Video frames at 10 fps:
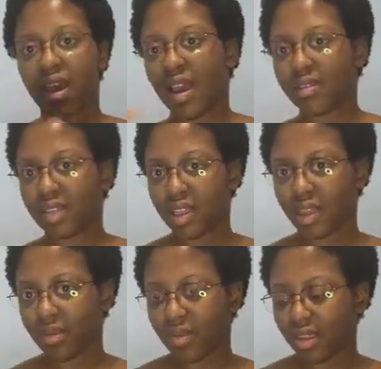I'm just
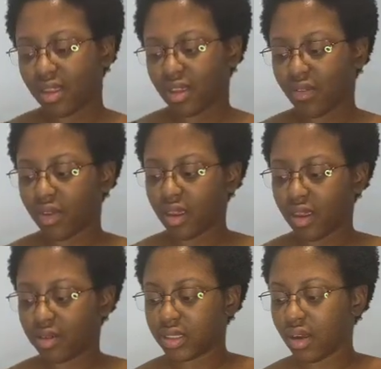here making a
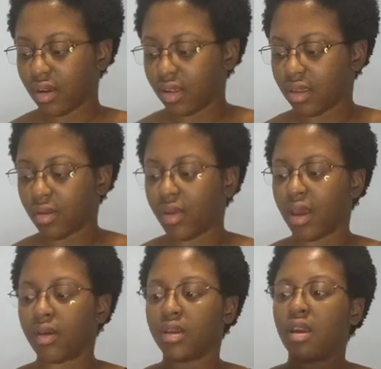video talking
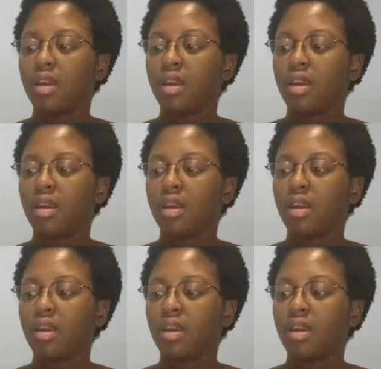about